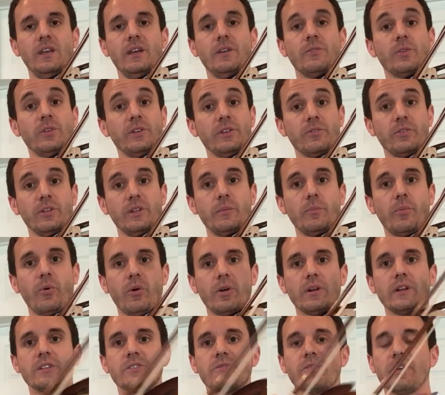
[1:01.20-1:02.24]
Really, really
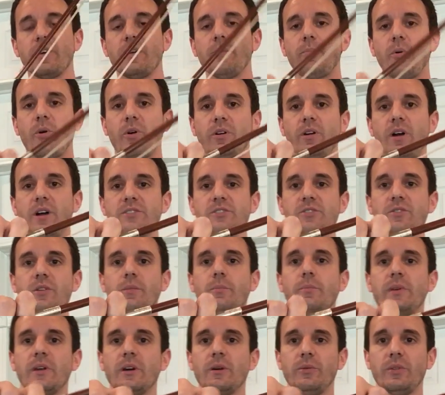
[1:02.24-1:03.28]
important. It's very important also to
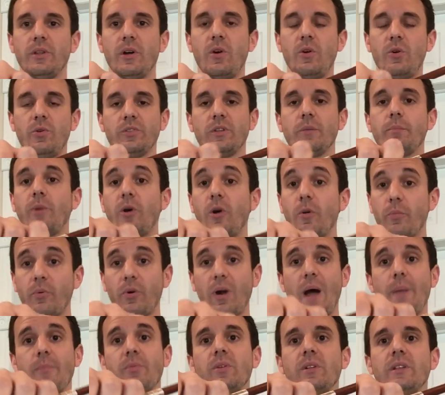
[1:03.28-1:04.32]
be able to hold the bow
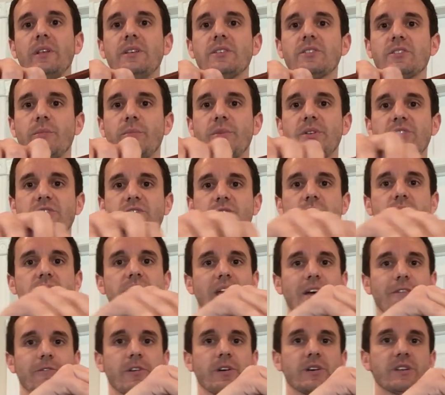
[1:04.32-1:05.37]
properly. So many students
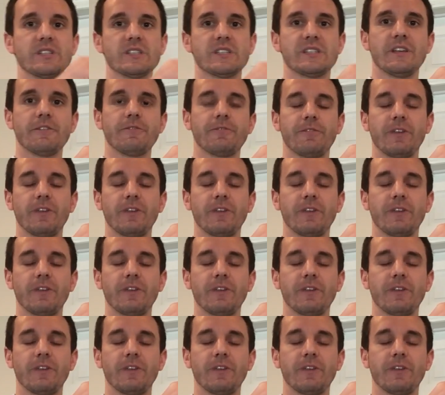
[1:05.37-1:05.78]
have very stiff